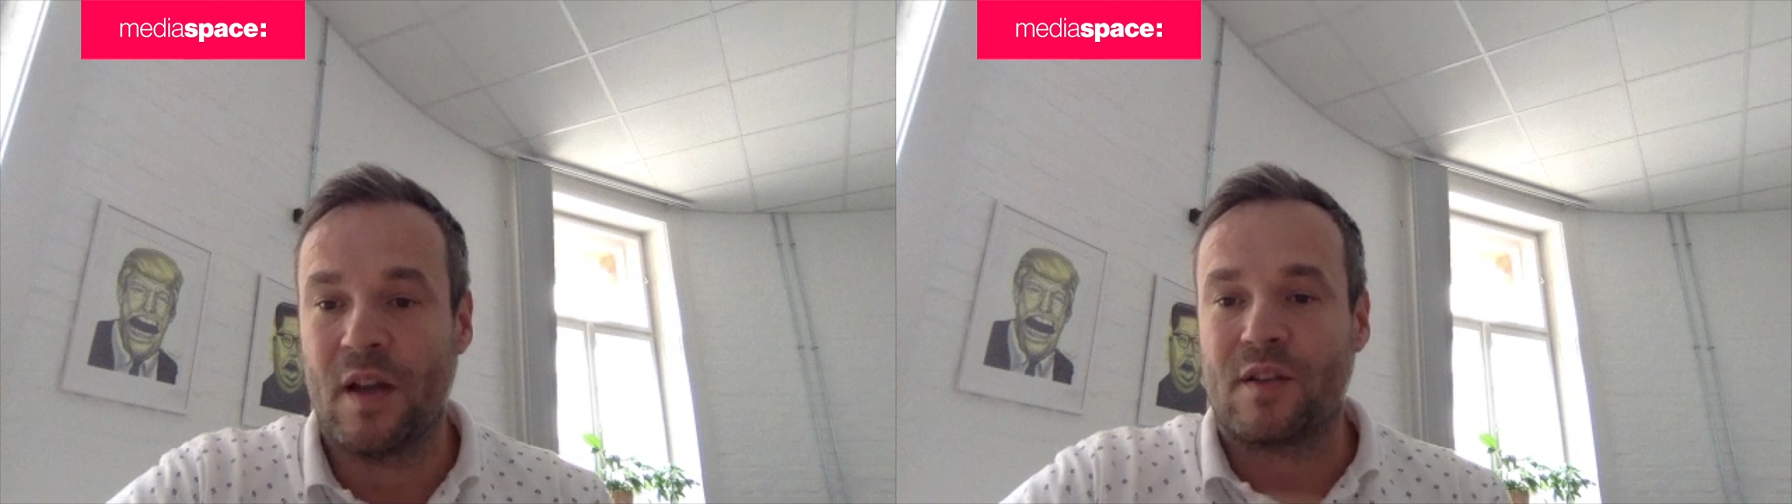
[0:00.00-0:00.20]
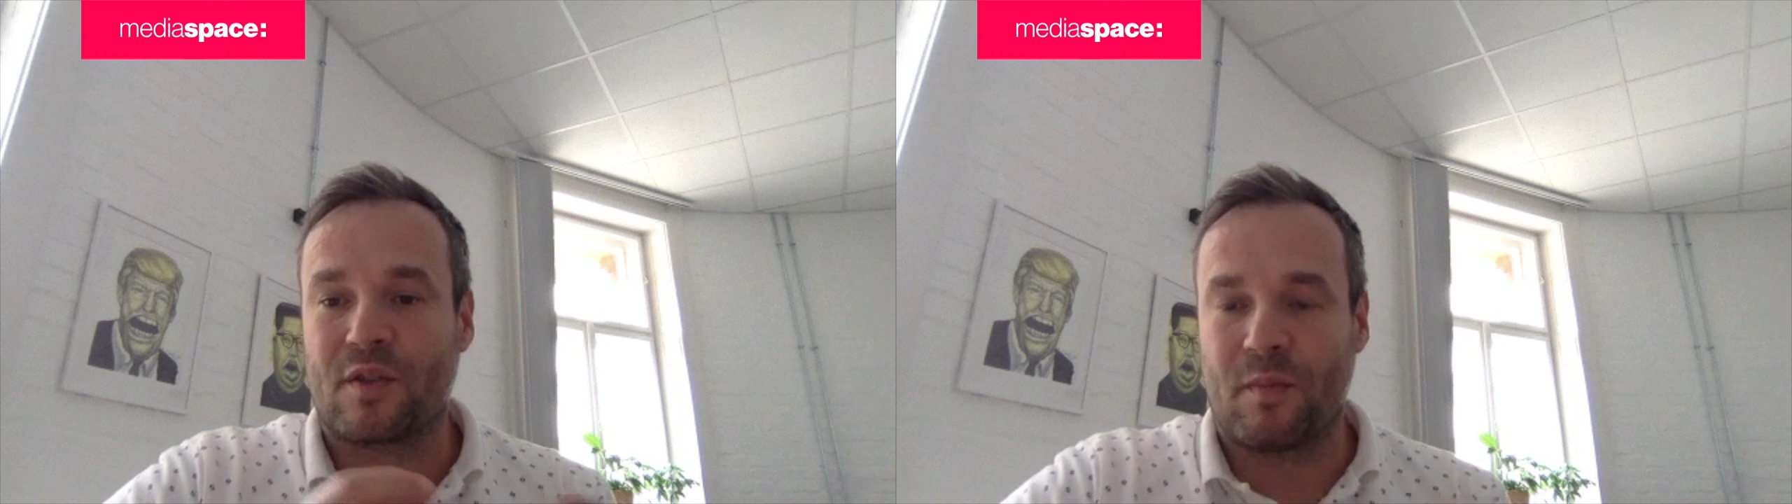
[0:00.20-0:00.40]

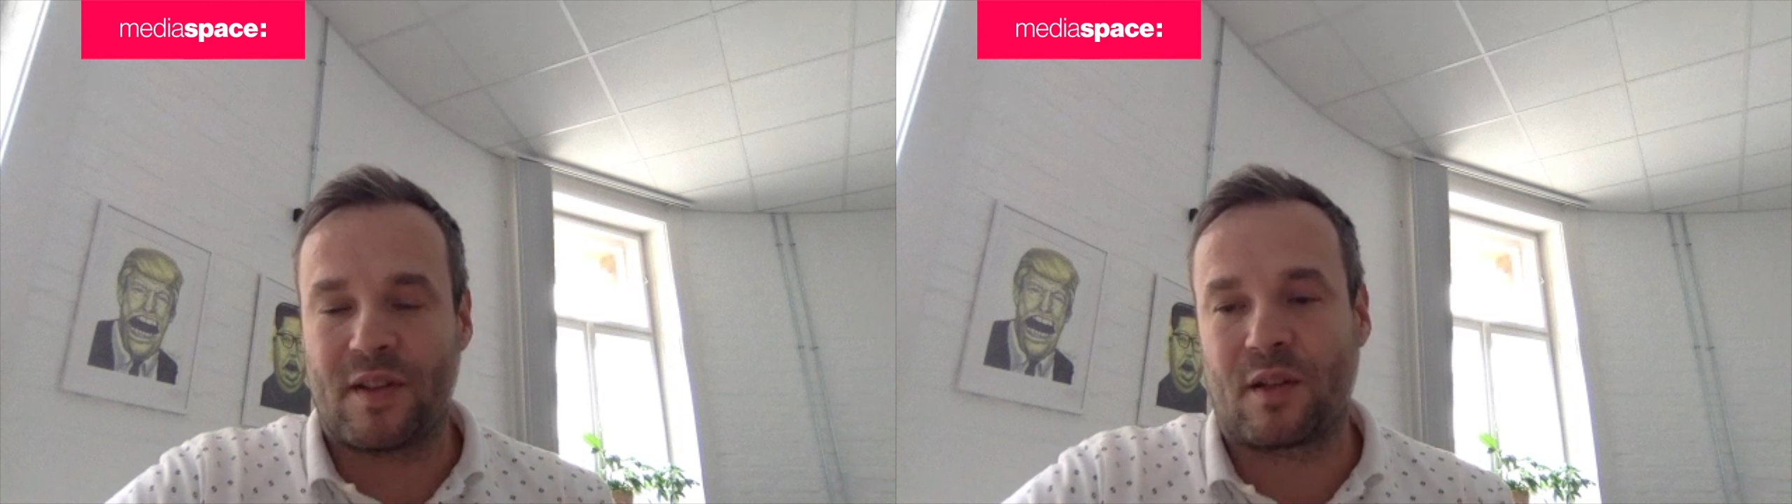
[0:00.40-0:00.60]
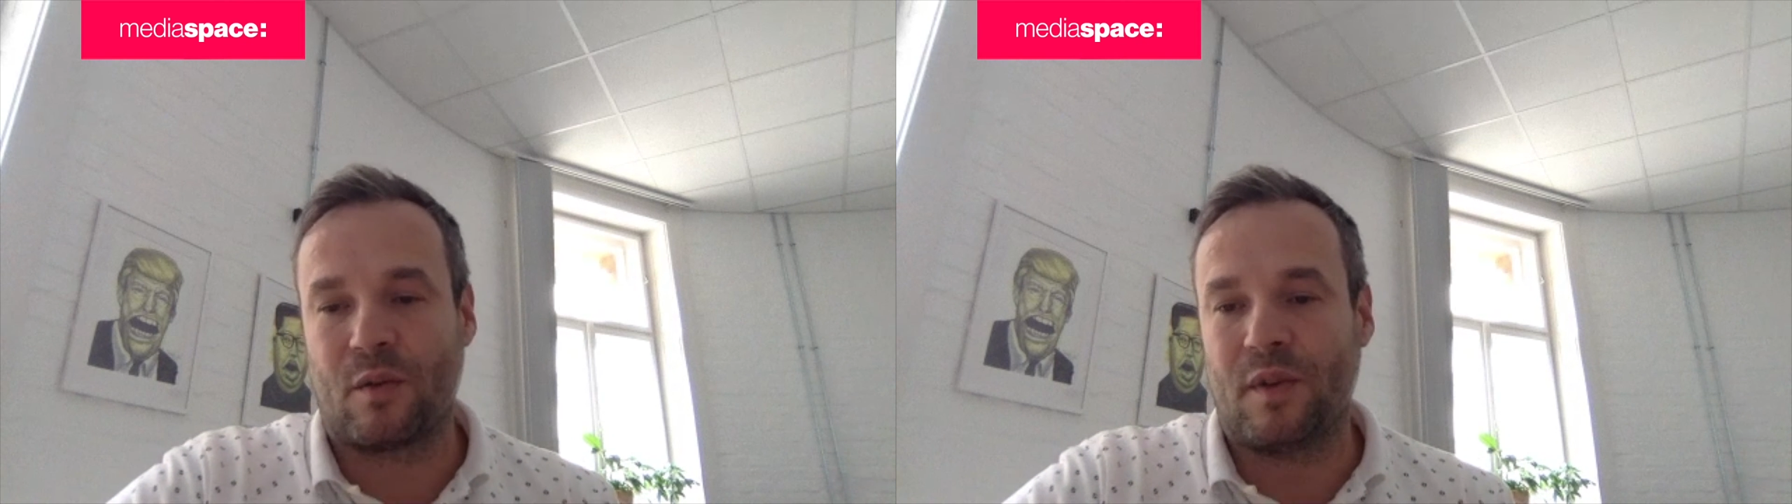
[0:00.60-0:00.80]
So
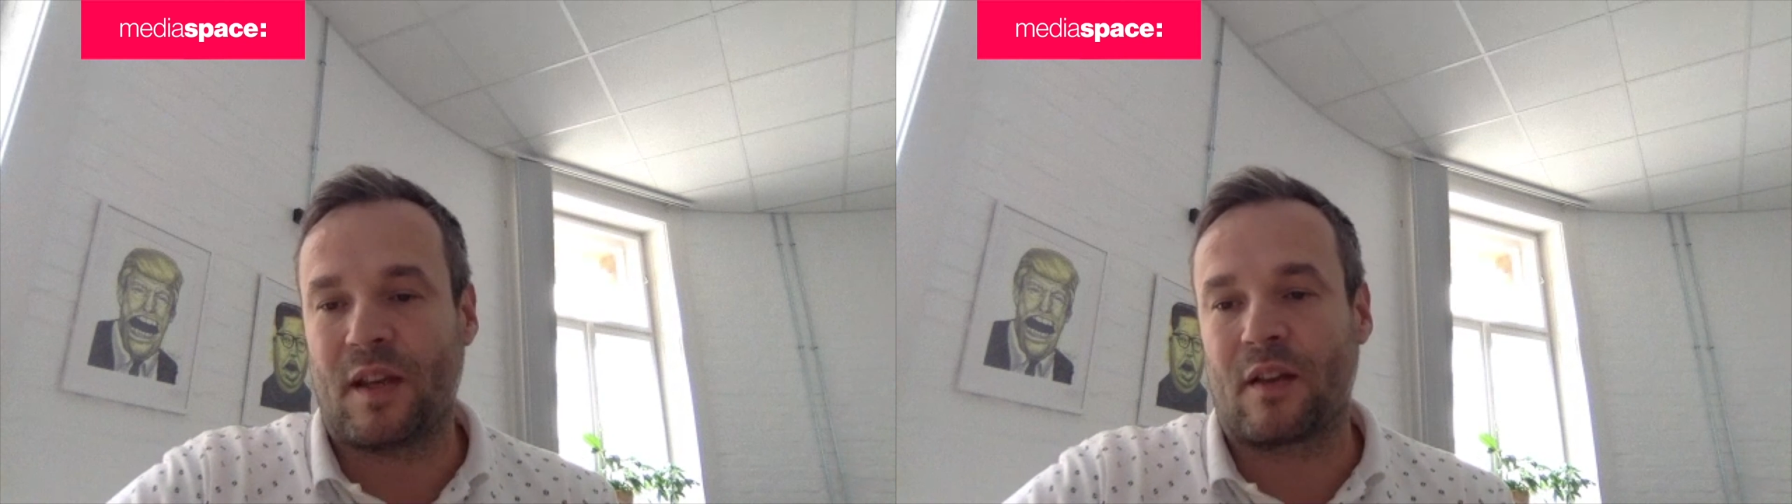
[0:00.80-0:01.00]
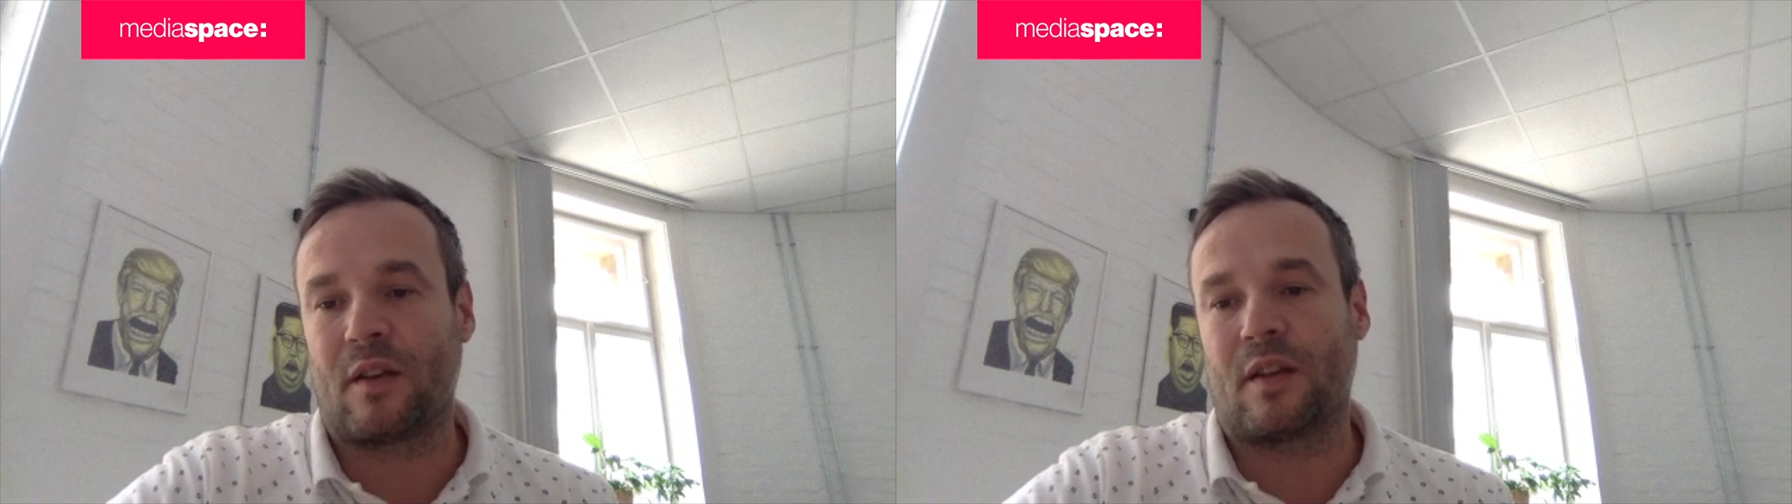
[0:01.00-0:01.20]
basically, we
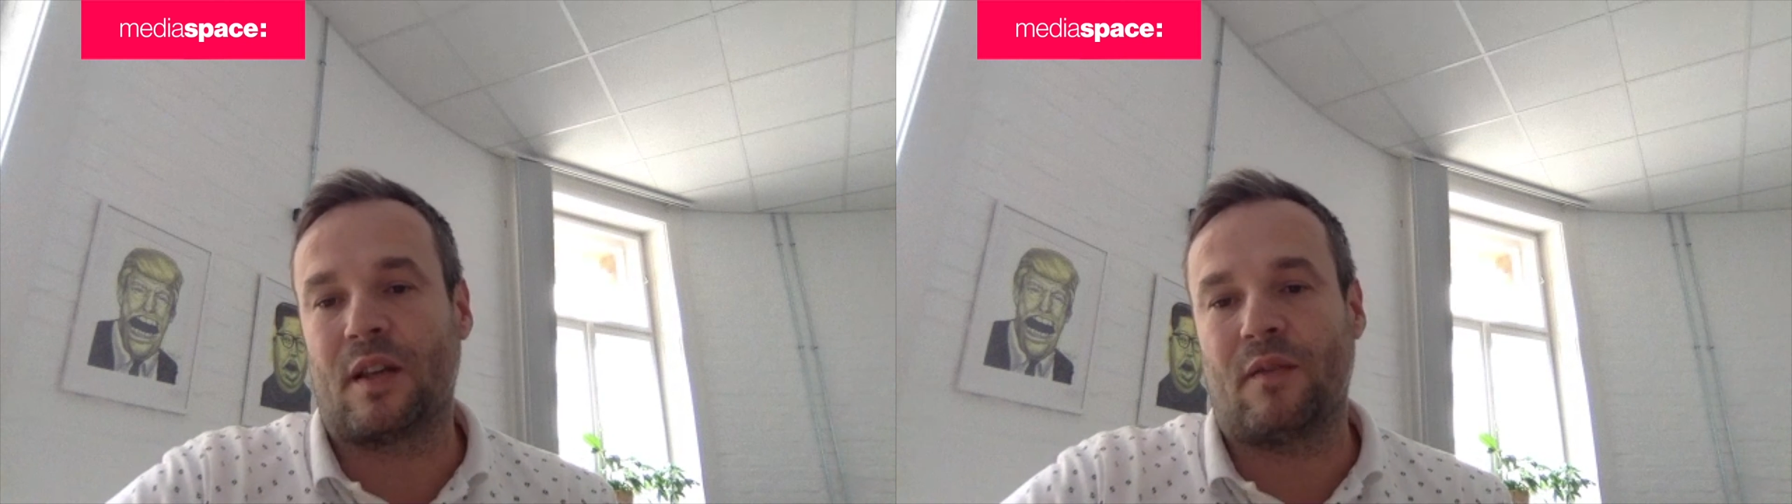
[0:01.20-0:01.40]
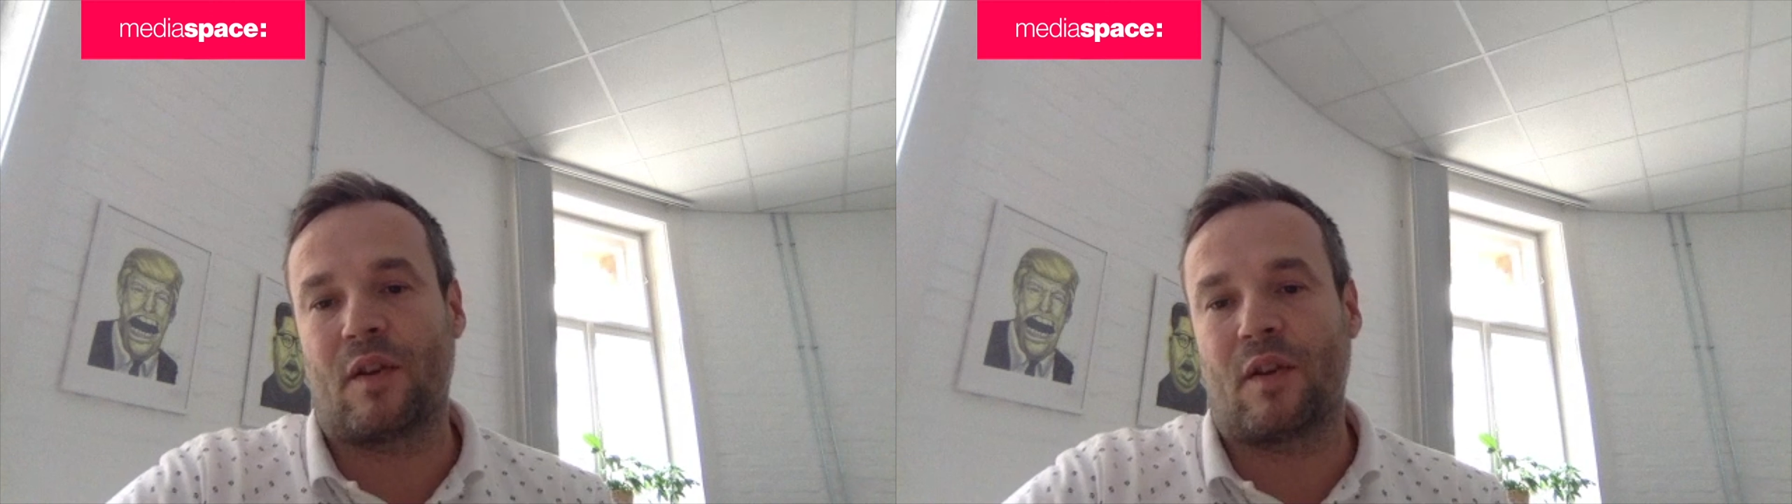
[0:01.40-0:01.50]
can give